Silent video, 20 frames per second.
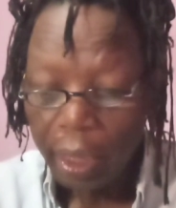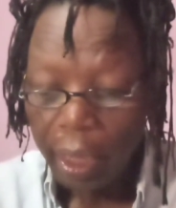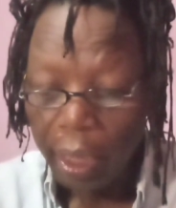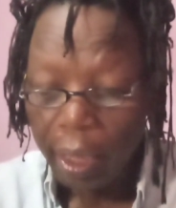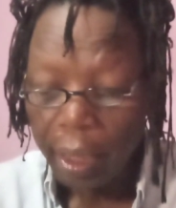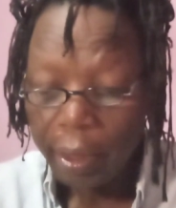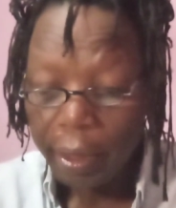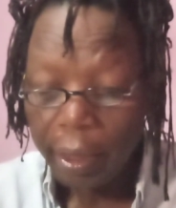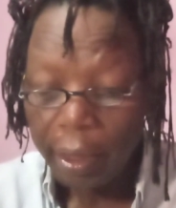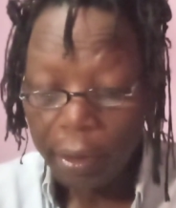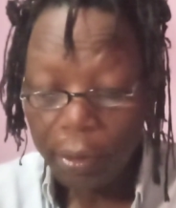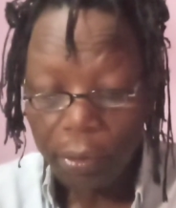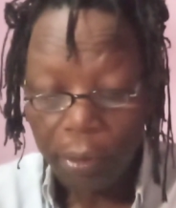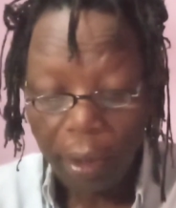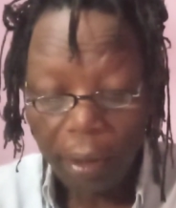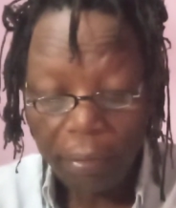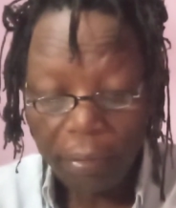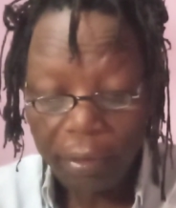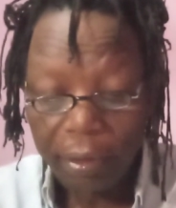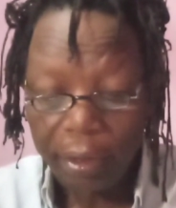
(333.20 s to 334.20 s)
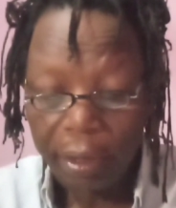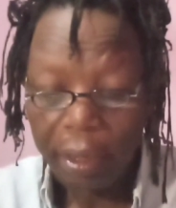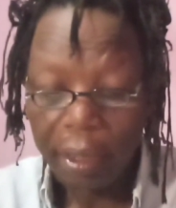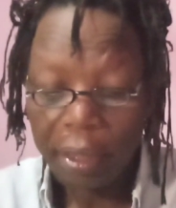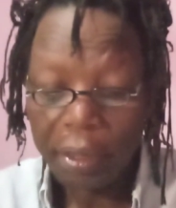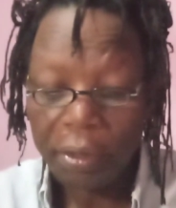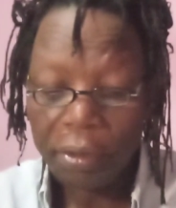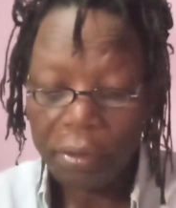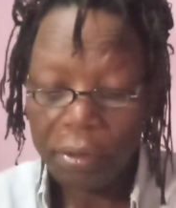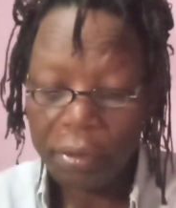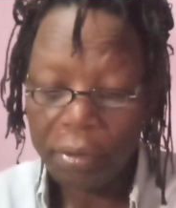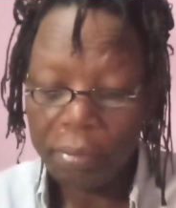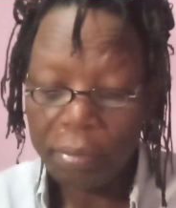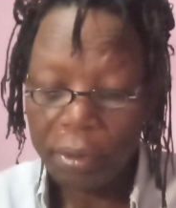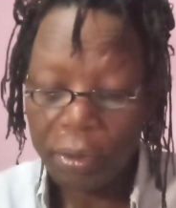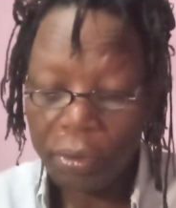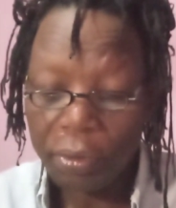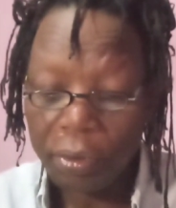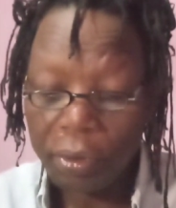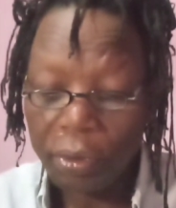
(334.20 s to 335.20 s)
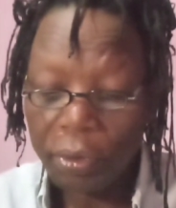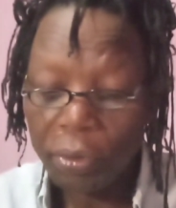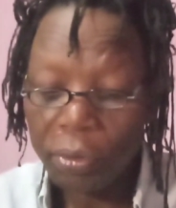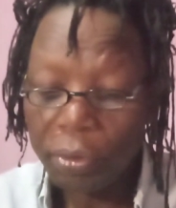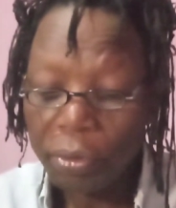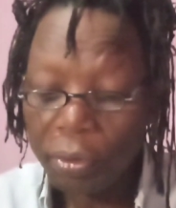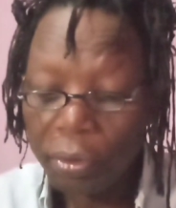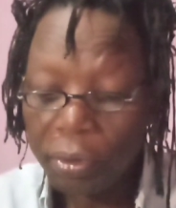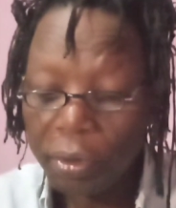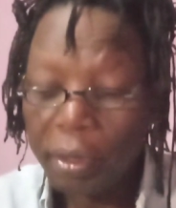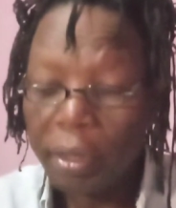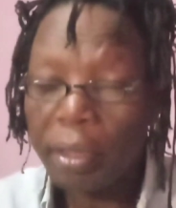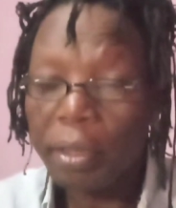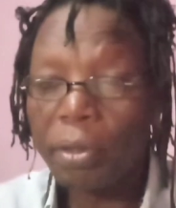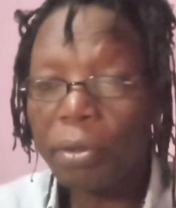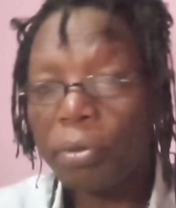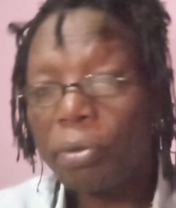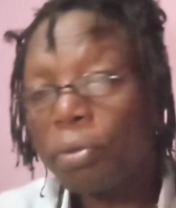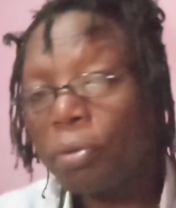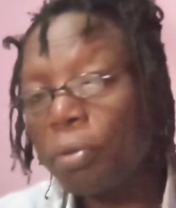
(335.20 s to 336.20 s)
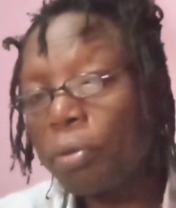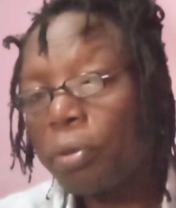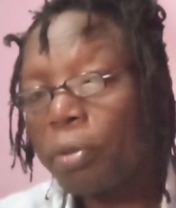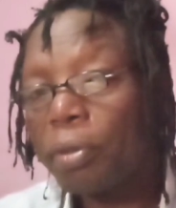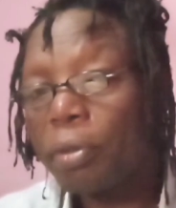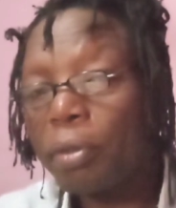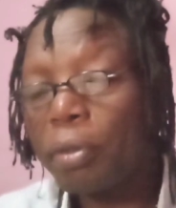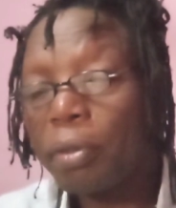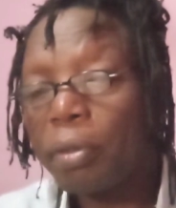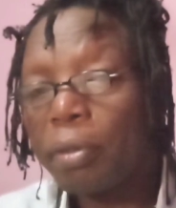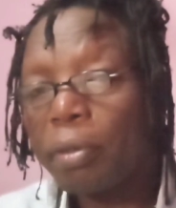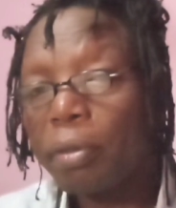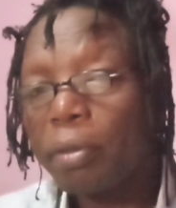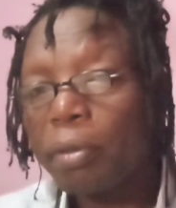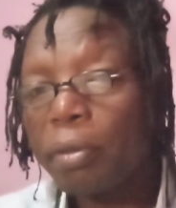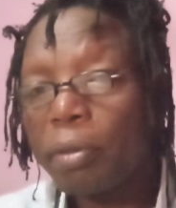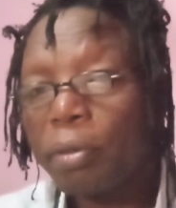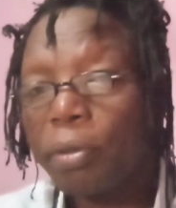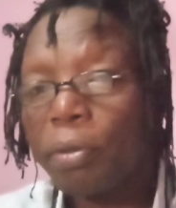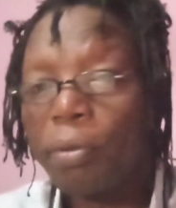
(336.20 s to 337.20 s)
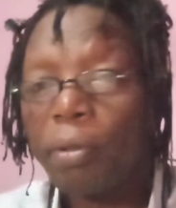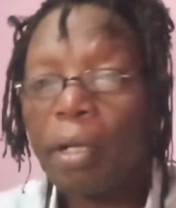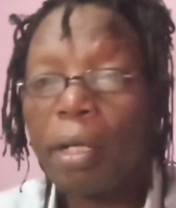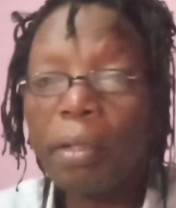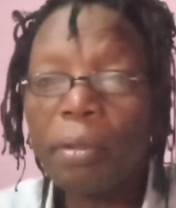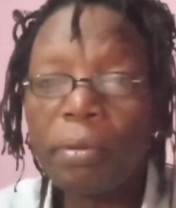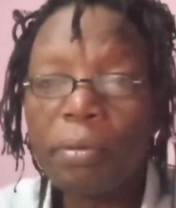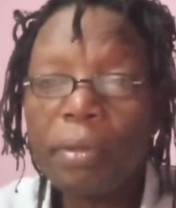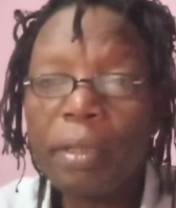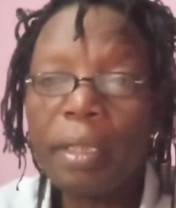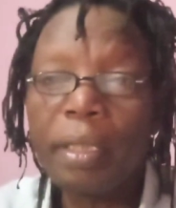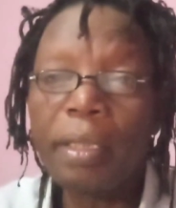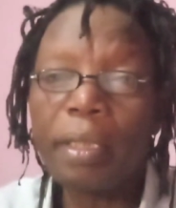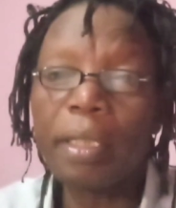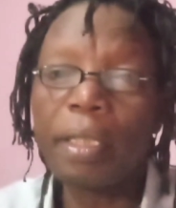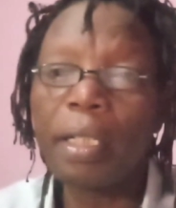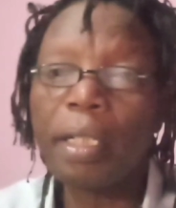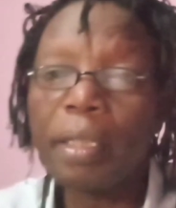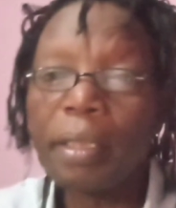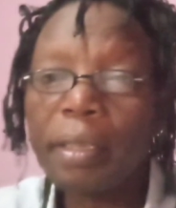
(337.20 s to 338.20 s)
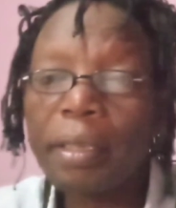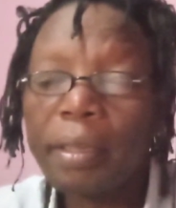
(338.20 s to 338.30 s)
And then we have interactions between neutrons and neutrons. So how do they interact?